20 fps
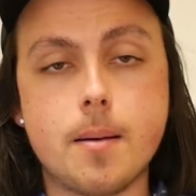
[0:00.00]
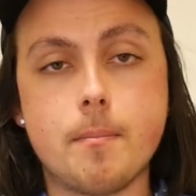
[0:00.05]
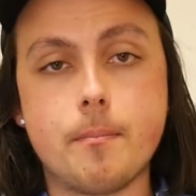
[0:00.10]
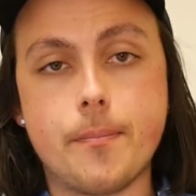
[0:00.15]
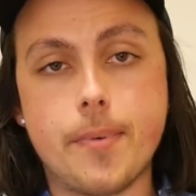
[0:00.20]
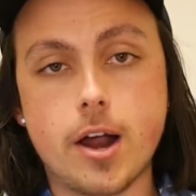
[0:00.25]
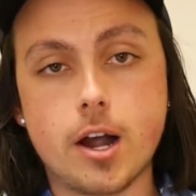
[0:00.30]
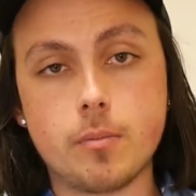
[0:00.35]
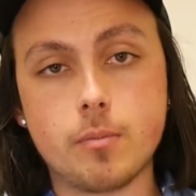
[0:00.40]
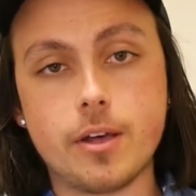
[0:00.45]

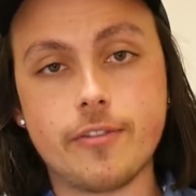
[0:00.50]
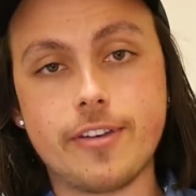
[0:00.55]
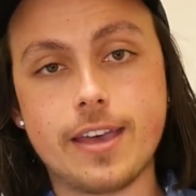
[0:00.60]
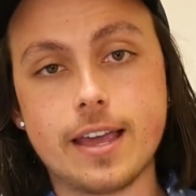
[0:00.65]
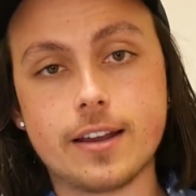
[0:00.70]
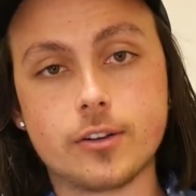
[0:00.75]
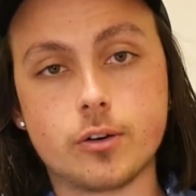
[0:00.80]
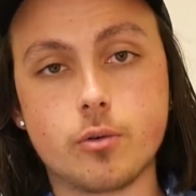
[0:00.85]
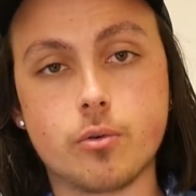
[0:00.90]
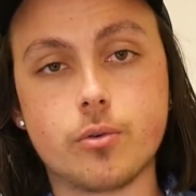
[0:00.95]
bottom
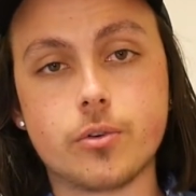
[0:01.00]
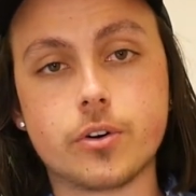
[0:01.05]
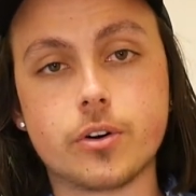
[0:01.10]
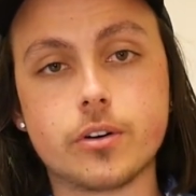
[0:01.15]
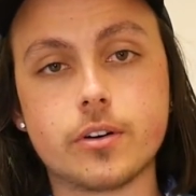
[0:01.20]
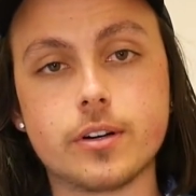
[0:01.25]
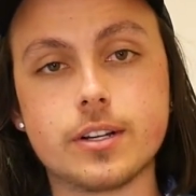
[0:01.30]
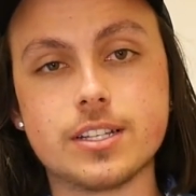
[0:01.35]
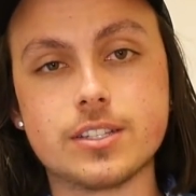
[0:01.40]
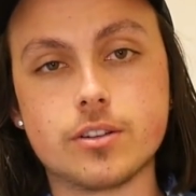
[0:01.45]
left-hand
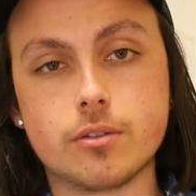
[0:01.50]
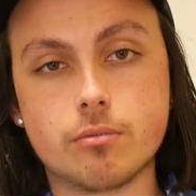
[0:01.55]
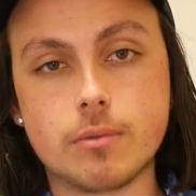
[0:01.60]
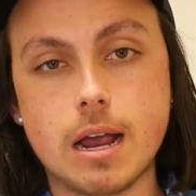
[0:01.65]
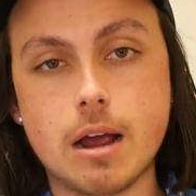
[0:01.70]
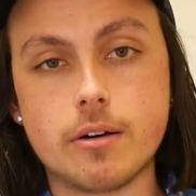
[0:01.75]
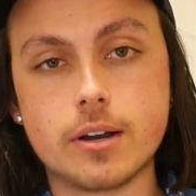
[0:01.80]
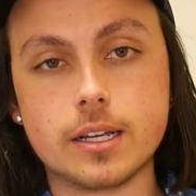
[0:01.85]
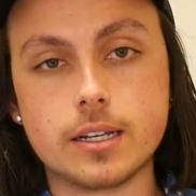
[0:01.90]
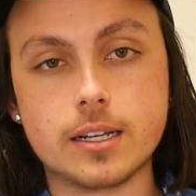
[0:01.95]
corner is a
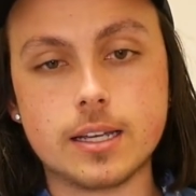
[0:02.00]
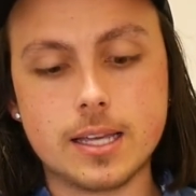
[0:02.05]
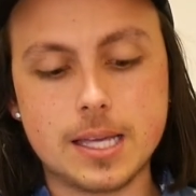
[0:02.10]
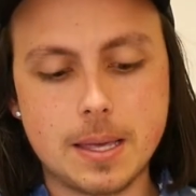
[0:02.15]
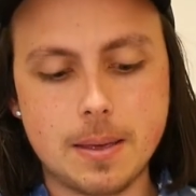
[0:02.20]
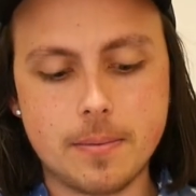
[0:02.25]
routing.